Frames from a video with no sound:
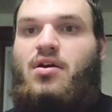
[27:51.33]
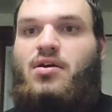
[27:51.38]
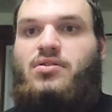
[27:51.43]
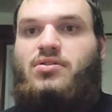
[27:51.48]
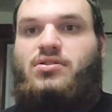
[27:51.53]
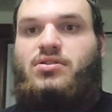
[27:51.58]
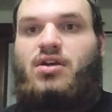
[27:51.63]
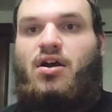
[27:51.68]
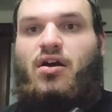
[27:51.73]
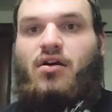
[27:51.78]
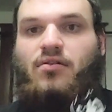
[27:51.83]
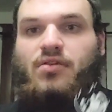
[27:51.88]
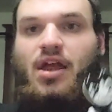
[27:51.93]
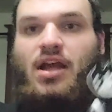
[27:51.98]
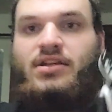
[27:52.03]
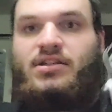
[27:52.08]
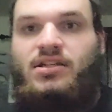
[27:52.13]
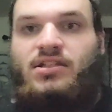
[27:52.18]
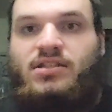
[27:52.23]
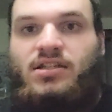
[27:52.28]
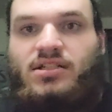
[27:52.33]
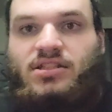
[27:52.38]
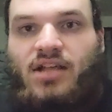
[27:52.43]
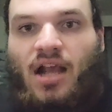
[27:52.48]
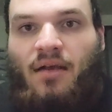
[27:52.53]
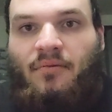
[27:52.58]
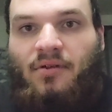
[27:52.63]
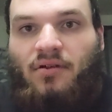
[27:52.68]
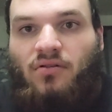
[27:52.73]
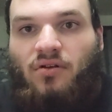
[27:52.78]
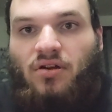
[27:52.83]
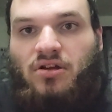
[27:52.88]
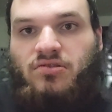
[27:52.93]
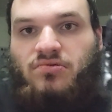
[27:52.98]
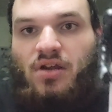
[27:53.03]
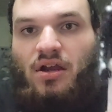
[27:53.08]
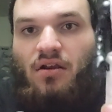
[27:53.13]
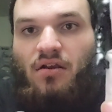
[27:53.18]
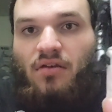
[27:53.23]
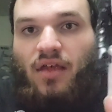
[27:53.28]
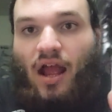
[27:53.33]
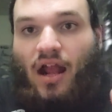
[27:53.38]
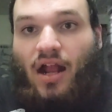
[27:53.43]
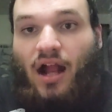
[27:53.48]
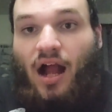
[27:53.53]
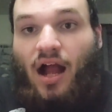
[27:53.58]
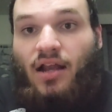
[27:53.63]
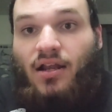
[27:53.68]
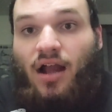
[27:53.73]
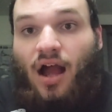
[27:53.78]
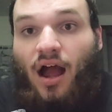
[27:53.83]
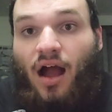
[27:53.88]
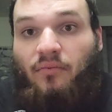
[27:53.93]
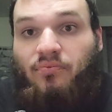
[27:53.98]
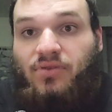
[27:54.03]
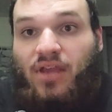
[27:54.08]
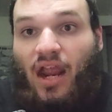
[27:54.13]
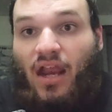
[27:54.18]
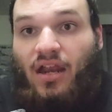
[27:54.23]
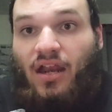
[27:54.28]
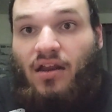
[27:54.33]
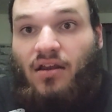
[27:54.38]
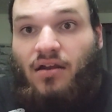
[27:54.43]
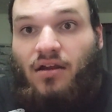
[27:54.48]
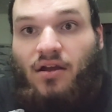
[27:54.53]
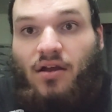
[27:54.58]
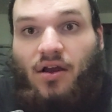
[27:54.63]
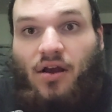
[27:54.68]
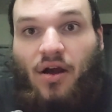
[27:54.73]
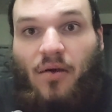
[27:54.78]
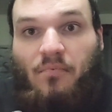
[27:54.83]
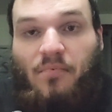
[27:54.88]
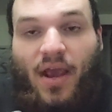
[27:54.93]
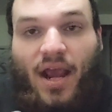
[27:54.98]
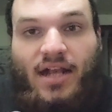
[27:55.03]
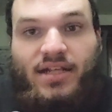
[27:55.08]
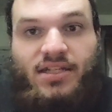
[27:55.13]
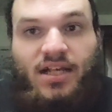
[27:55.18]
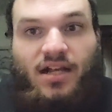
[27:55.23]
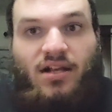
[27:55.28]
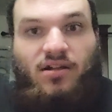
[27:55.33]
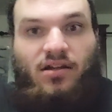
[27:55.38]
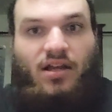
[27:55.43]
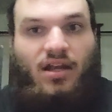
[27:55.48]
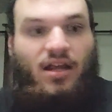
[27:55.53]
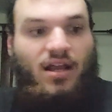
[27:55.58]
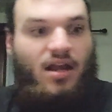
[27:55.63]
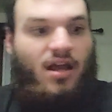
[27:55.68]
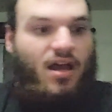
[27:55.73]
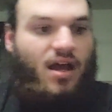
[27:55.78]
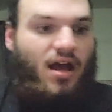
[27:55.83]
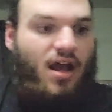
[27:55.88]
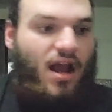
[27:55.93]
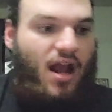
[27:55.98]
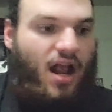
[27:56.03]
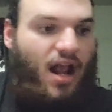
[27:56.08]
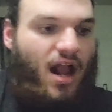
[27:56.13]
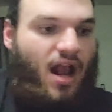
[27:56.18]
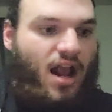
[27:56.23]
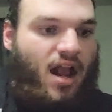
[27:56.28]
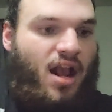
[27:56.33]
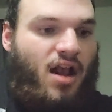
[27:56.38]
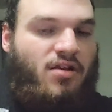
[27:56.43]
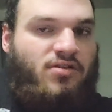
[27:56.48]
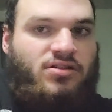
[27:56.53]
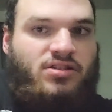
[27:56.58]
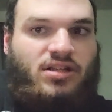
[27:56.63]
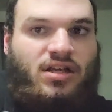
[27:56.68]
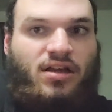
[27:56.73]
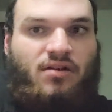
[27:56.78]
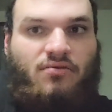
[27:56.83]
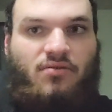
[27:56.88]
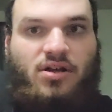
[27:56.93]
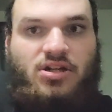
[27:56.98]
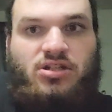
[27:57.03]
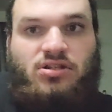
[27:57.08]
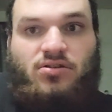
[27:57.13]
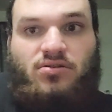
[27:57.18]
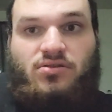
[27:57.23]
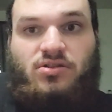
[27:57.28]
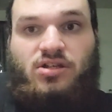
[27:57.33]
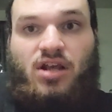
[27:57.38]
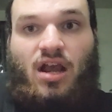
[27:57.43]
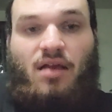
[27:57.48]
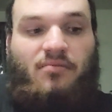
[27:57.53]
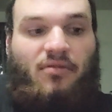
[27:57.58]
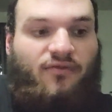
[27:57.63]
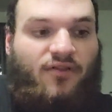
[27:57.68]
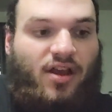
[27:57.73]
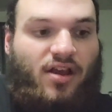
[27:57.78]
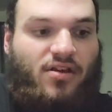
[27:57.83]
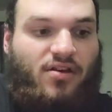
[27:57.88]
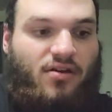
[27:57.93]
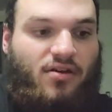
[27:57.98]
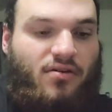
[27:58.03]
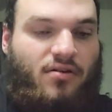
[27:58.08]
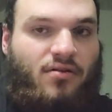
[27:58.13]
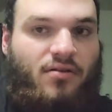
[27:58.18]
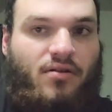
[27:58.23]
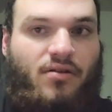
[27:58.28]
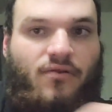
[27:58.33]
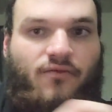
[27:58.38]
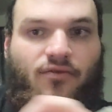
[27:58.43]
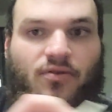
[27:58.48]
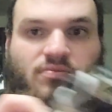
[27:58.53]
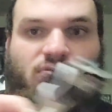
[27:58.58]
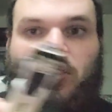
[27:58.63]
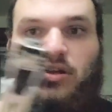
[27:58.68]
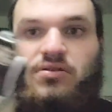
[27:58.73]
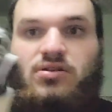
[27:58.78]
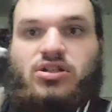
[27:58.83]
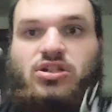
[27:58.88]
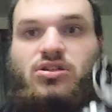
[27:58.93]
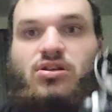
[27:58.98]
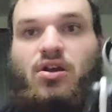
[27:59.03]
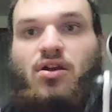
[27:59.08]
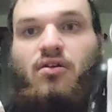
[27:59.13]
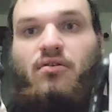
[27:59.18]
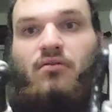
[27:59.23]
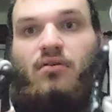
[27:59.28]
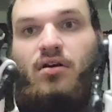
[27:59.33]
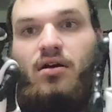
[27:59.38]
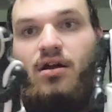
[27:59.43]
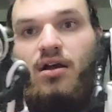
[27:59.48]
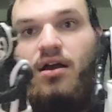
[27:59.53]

So this is the Sammy Lawrence figure that got updated. Basically, here's the original Sammy figure from Series 2.